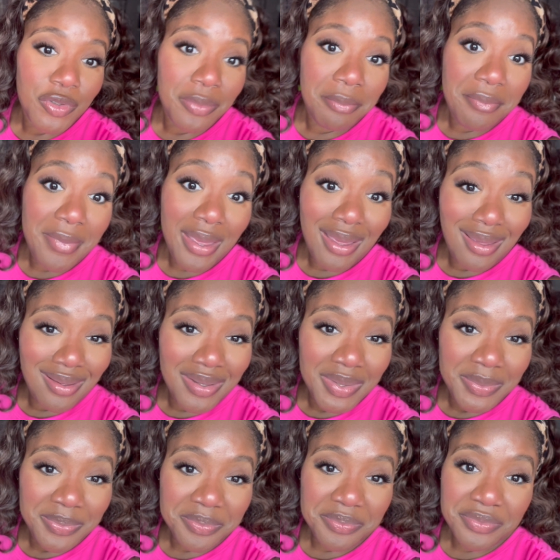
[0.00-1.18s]
me,
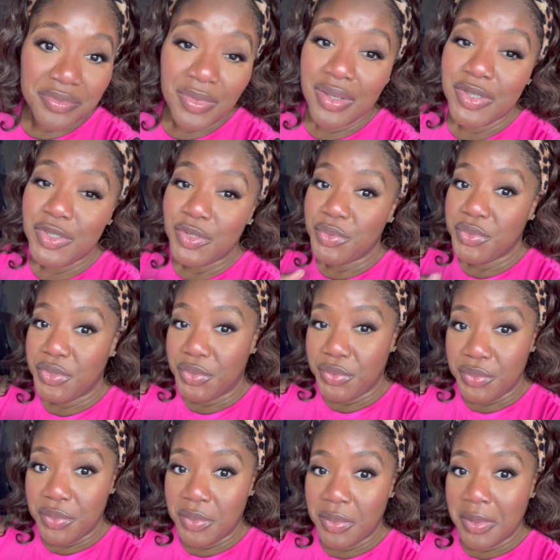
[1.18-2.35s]
to you,
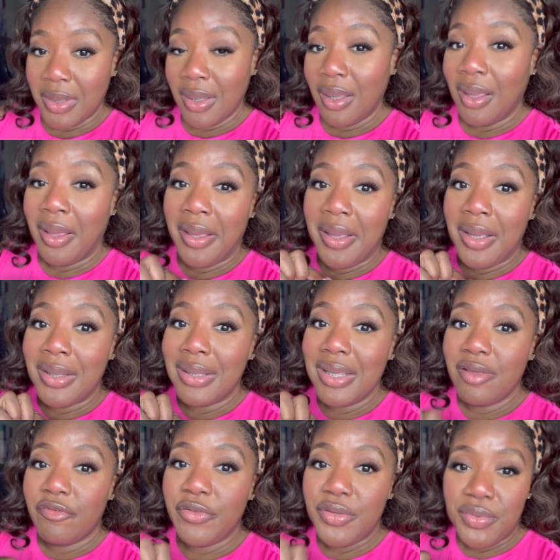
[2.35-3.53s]

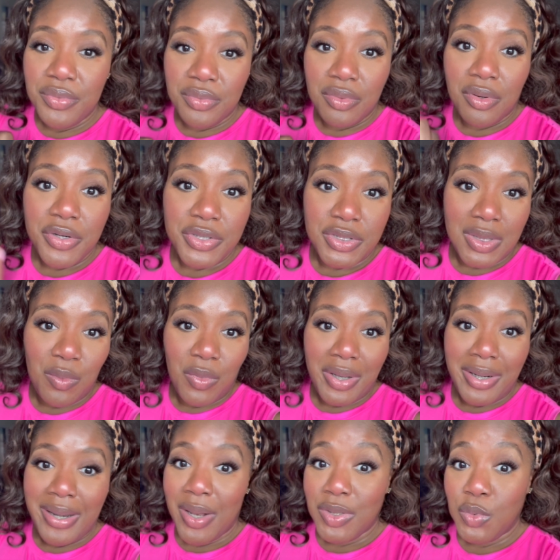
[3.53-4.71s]
if you are someone
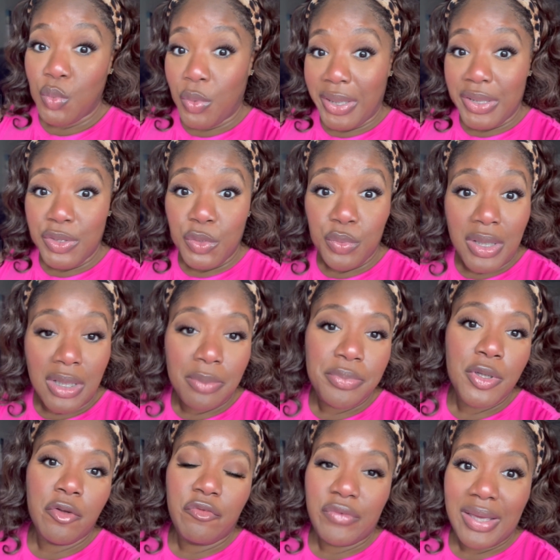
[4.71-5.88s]
that's wanting to keep
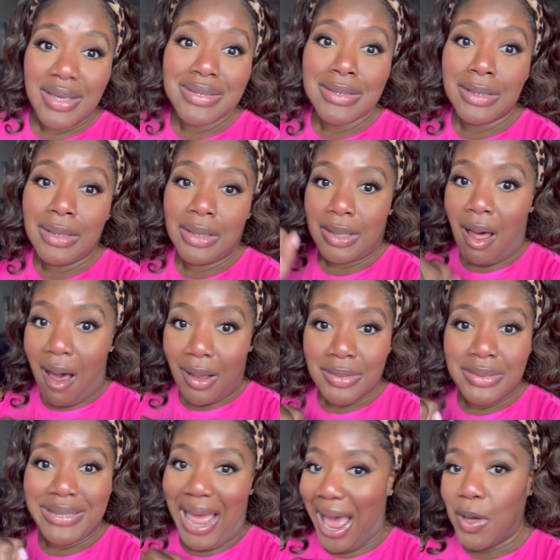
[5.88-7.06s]
your face locked
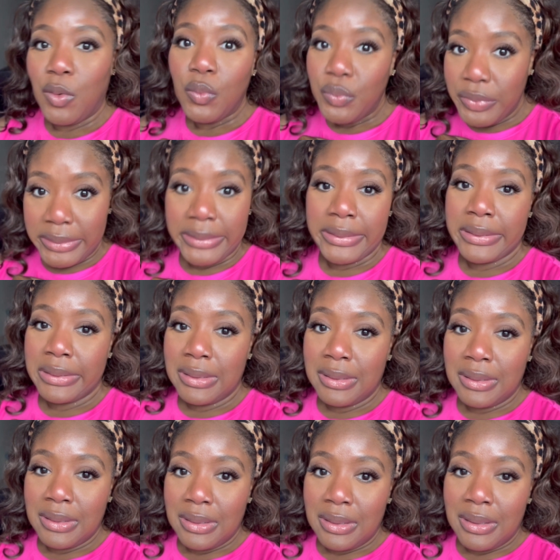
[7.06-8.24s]
down,
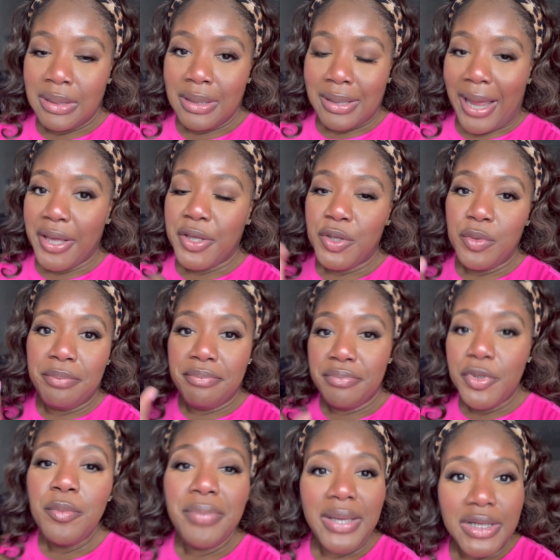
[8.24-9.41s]
like you
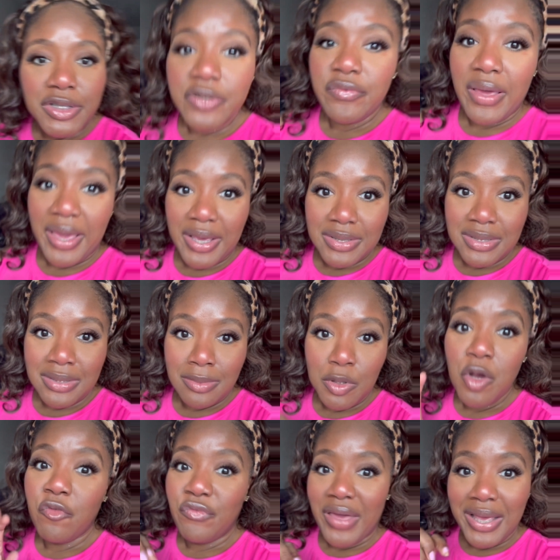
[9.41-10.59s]
beat your face
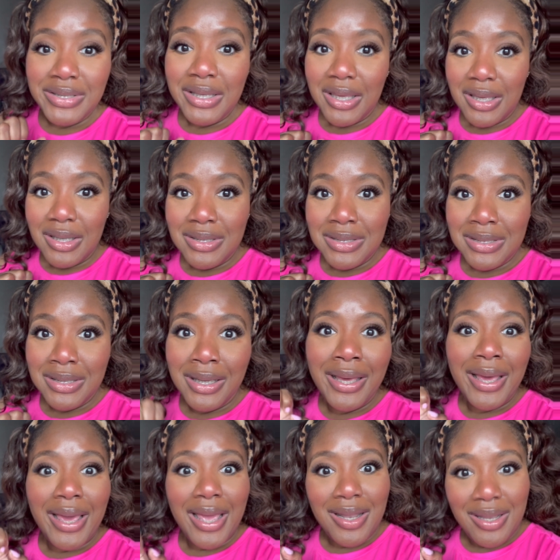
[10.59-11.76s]
eats,
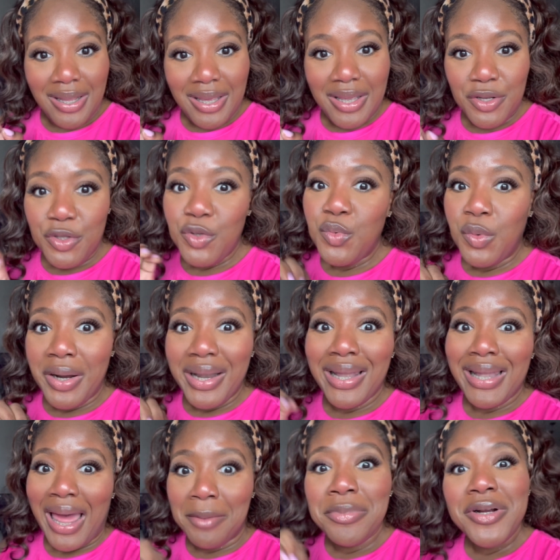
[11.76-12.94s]
and then you want to
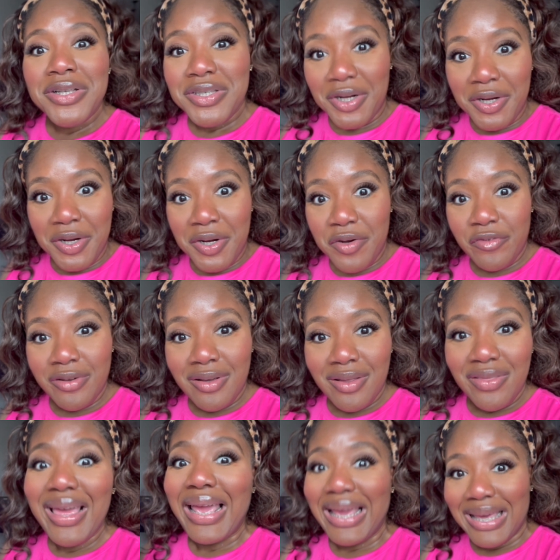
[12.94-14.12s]
like preserve
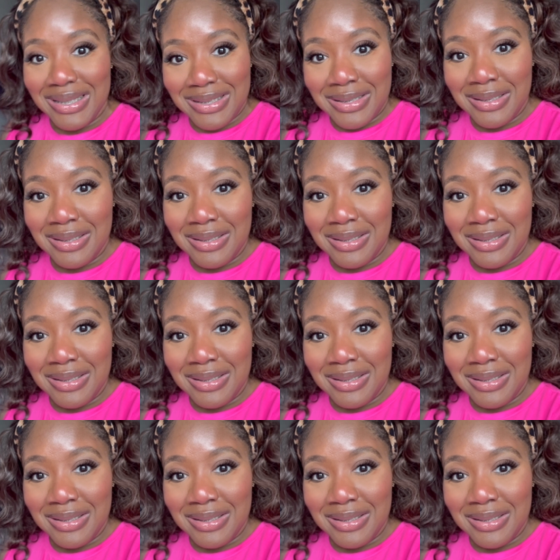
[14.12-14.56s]
the eat,